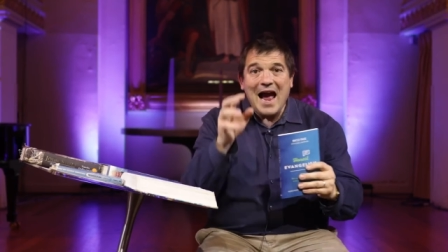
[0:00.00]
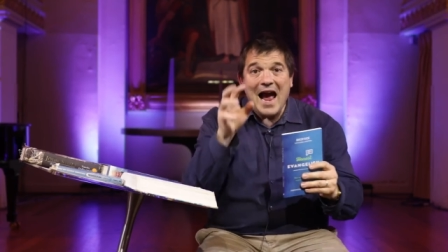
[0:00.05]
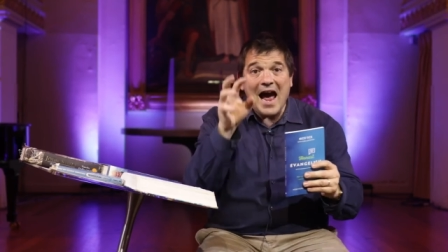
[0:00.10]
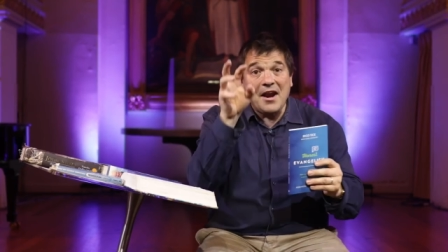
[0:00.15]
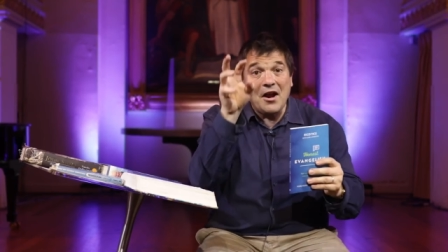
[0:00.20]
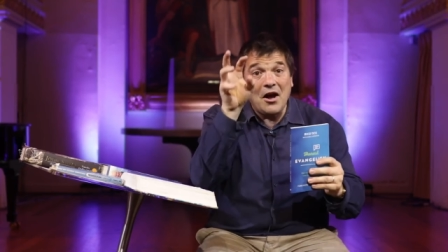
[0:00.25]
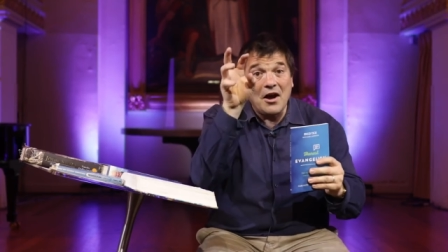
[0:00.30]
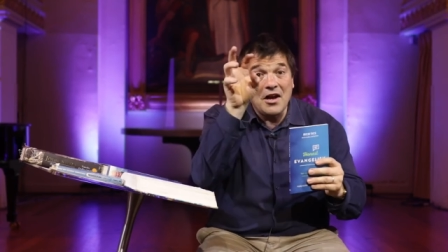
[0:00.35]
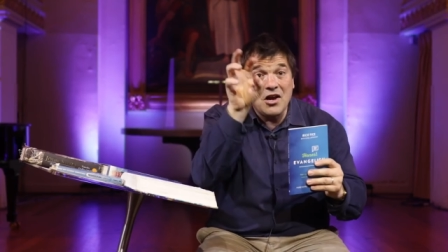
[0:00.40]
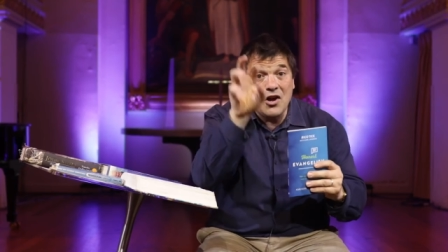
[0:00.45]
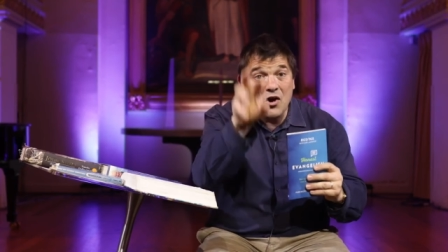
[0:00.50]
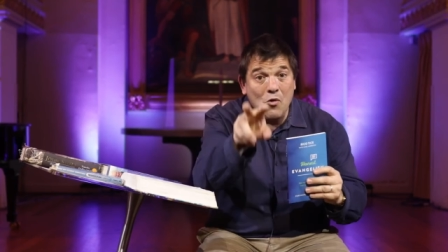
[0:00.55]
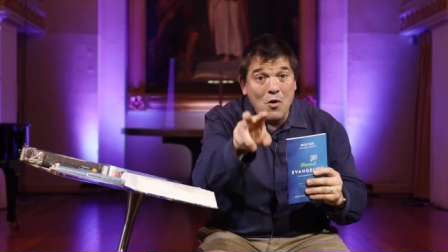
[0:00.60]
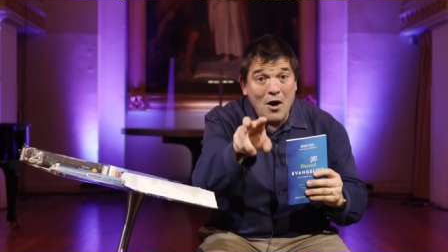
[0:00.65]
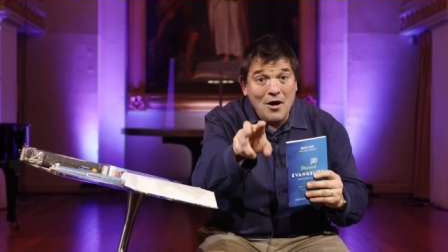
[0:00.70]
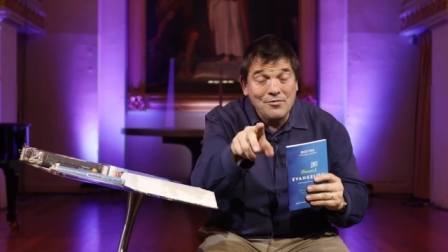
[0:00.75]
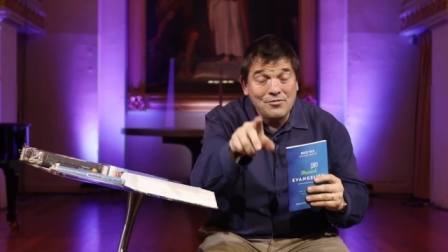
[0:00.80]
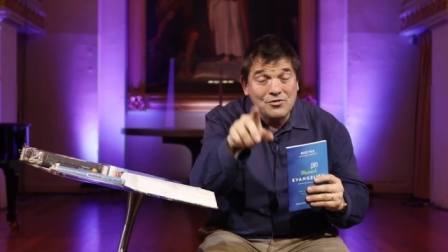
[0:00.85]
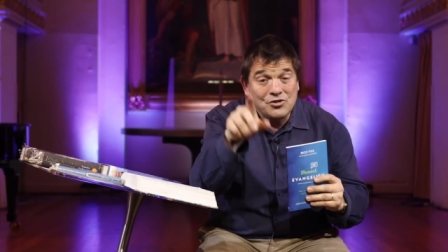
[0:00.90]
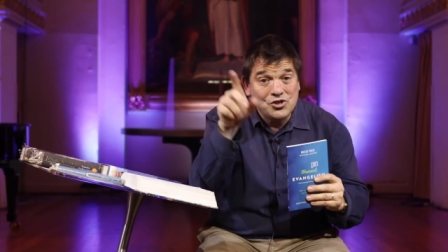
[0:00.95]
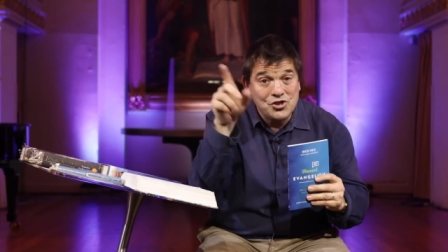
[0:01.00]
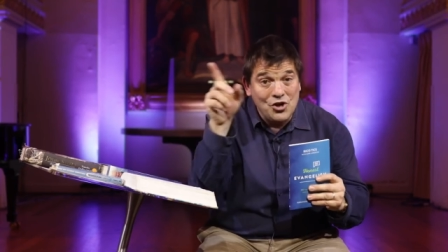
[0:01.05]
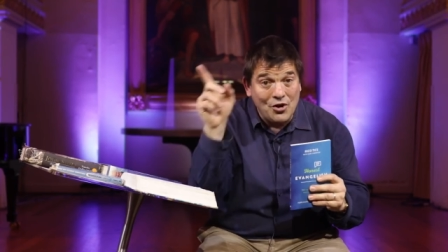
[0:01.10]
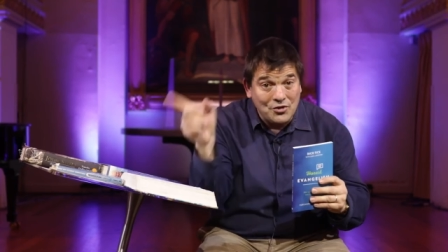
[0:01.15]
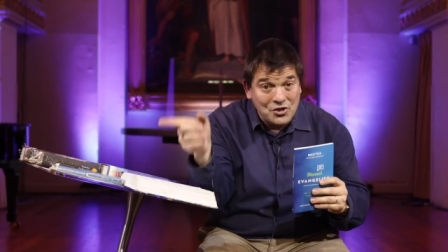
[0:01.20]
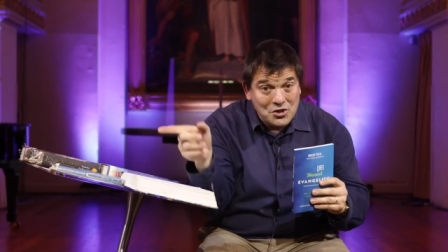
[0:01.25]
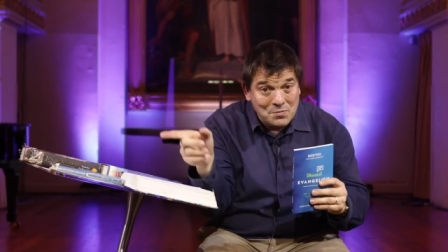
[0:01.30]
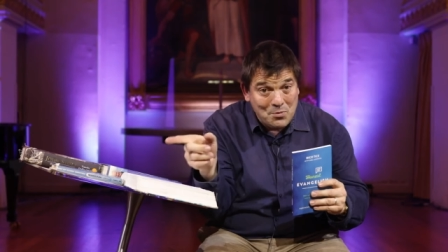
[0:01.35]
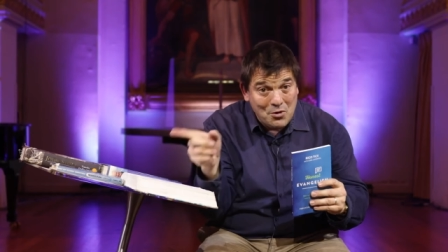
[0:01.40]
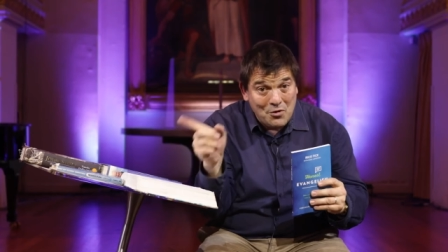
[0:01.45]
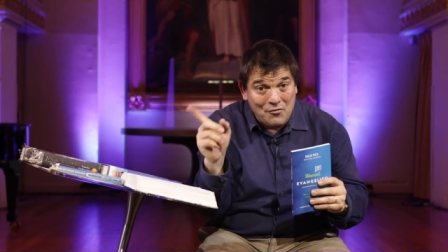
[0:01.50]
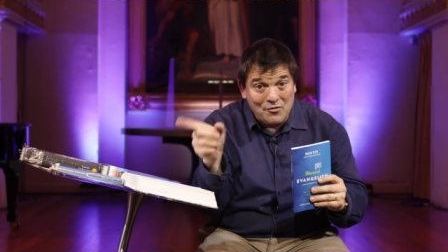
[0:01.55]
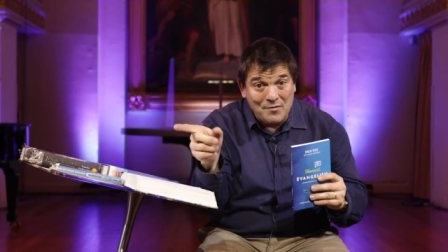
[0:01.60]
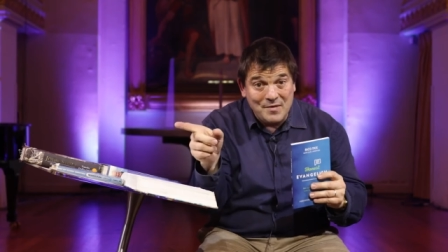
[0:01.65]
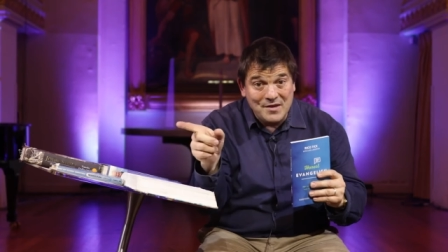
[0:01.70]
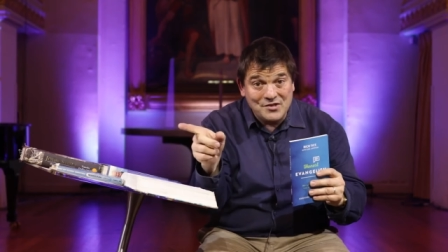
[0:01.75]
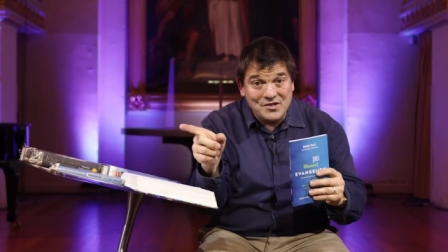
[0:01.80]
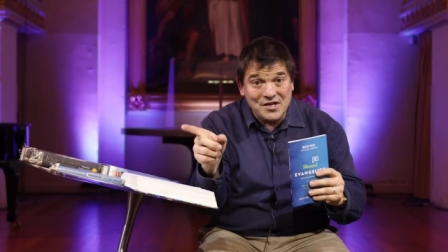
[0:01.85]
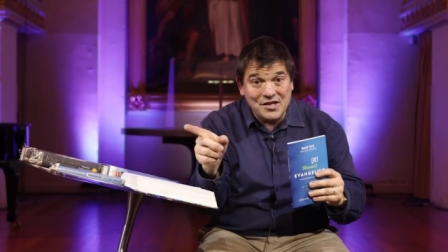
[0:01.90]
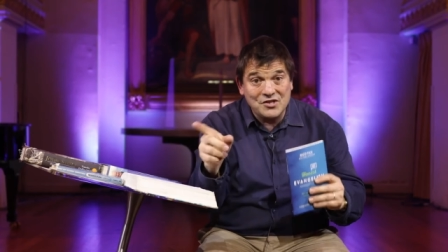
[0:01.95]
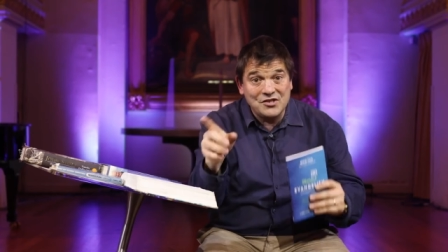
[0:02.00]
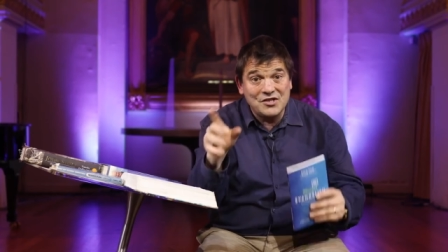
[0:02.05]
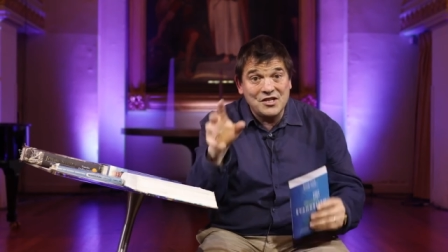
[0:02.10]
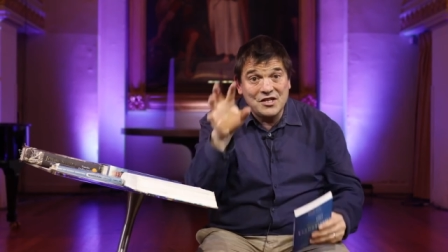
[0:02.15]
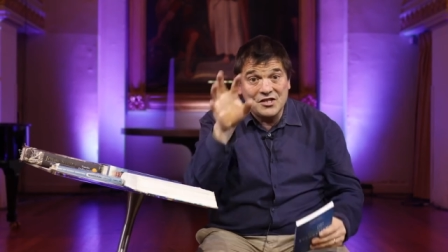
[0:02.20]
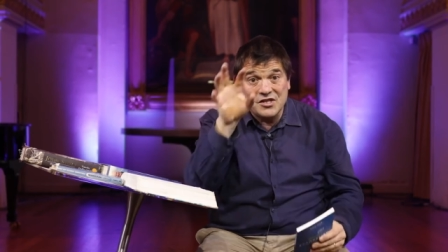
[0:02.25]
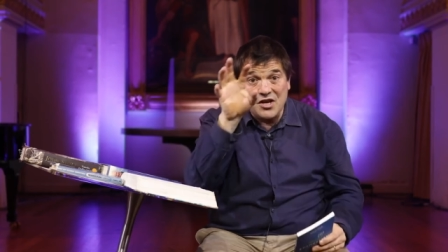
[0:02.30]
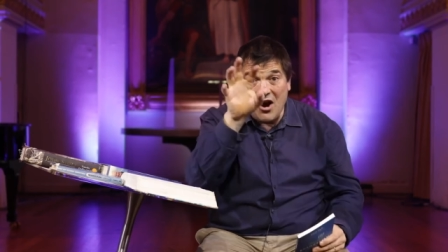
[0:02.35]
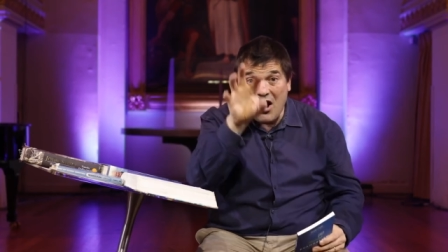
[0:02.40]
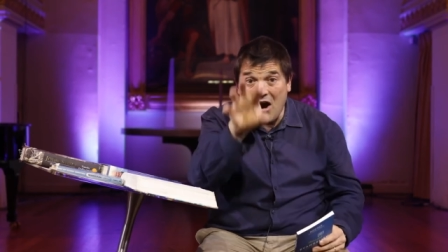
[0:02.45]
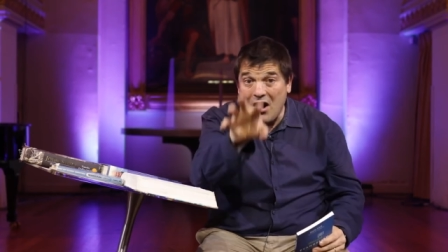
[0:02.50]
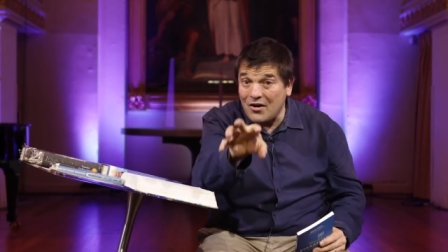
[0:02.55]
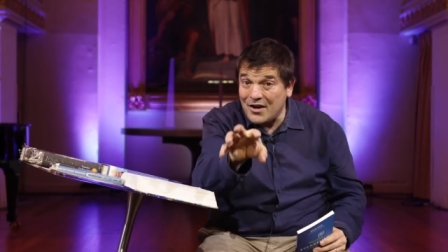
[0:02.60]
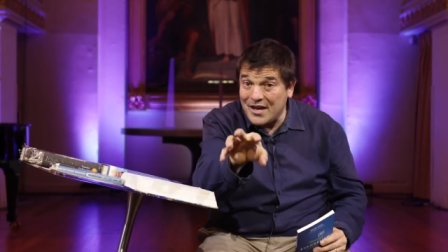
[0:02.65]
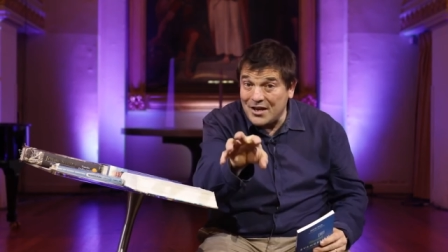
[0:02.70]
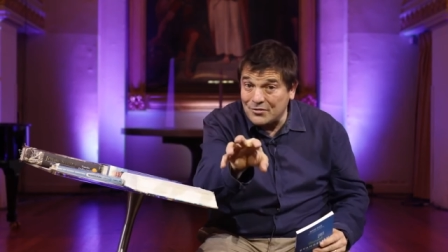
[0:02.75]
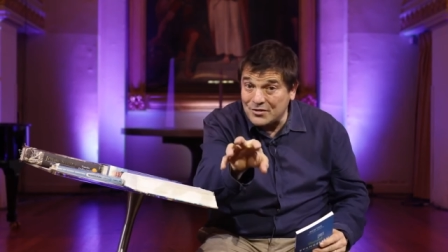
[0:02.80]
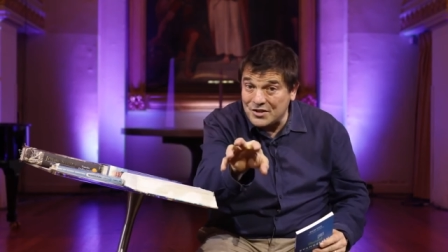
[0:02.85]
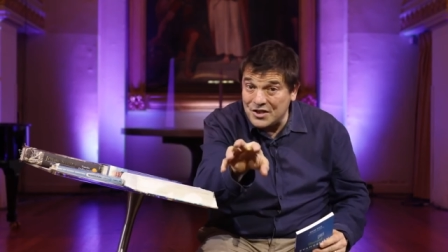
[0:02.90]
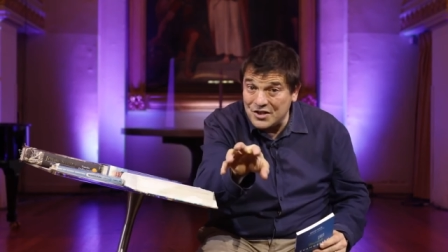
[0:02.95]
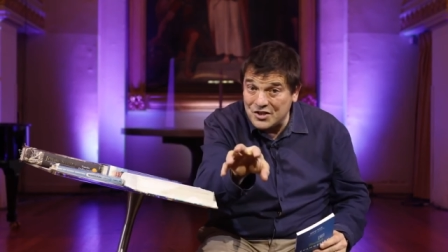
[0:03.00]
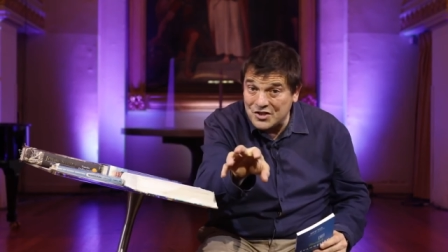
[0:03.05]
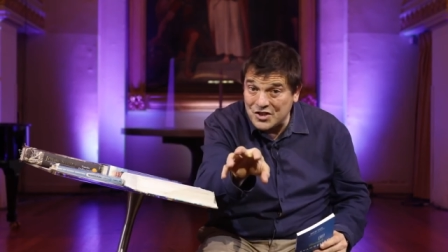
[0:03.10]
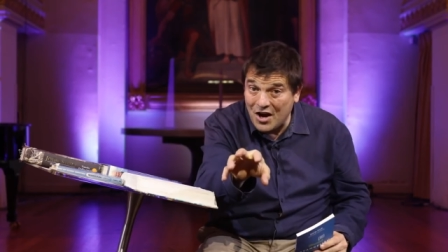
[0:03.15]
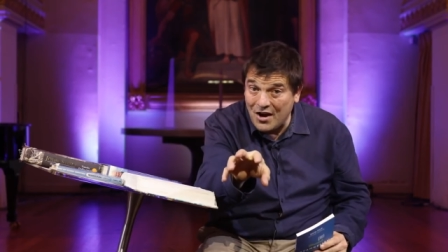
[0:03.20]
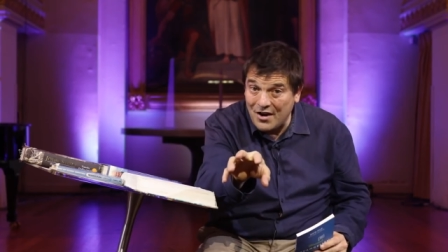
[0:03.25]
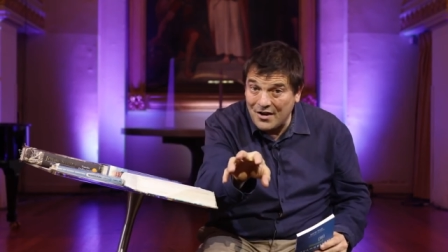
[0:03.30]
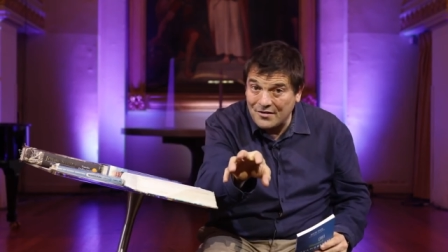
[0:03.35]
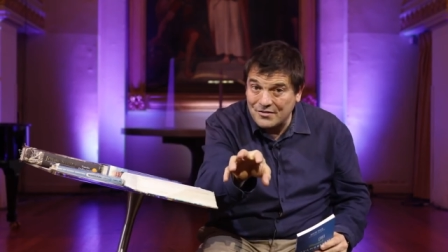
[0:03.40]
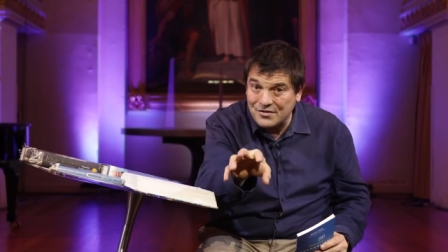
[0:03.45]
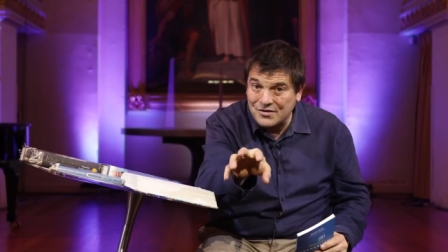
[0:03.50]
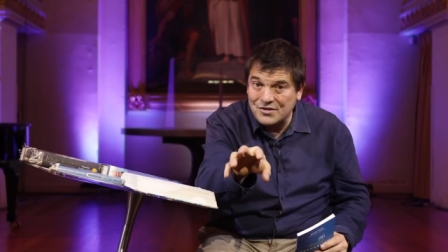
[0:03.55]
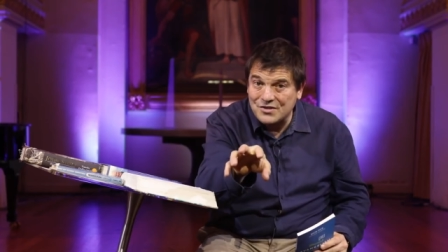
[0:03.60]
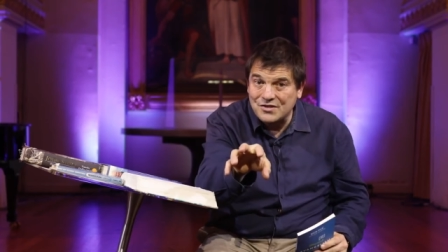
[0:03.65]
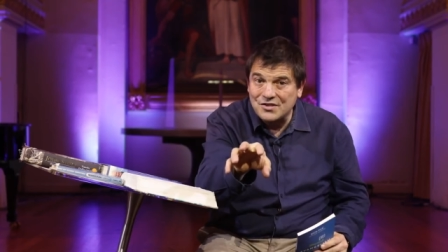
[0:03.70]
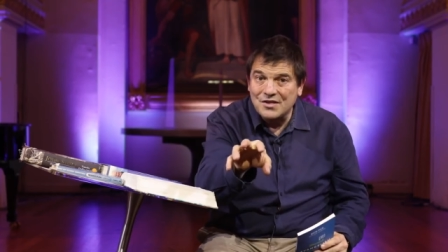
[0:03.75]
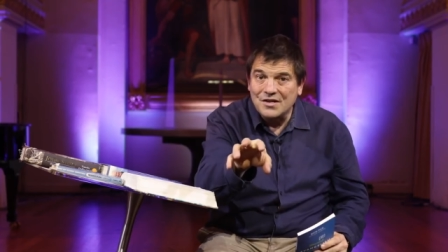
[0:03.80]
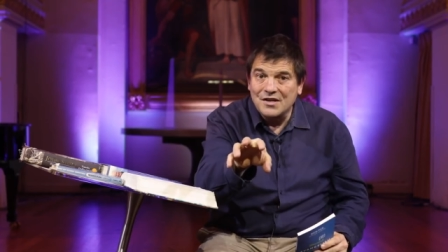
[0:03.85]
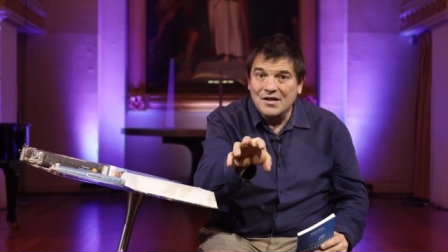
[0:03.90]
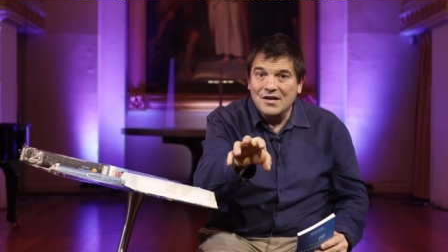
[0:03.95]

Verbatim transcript: And I quote John's book from the sixties, Our Guilty Silence,